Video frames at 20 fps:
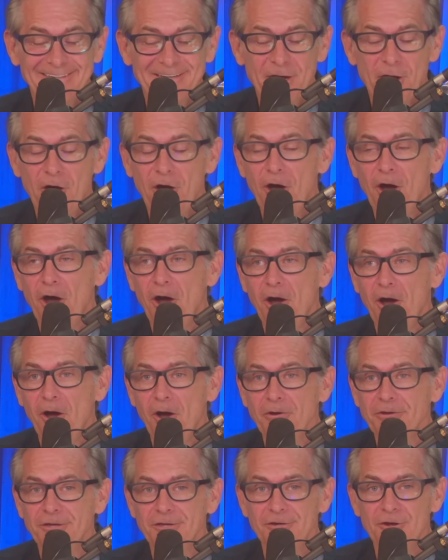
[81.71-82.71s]
Oh,
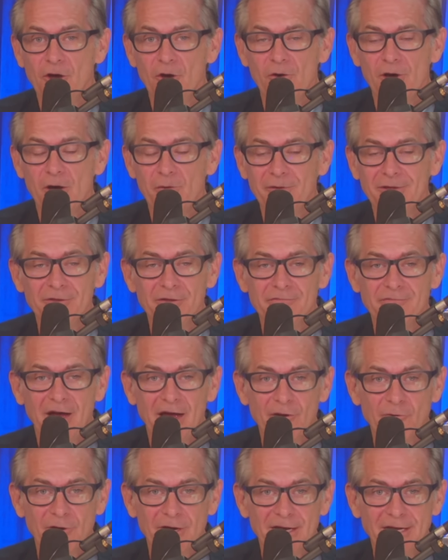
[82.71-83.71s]
you know how we love
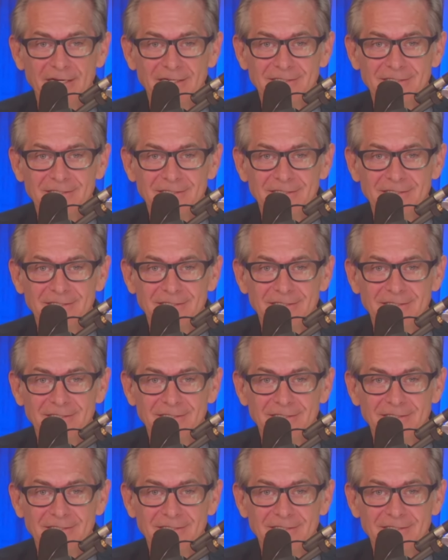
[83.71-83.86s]
irony.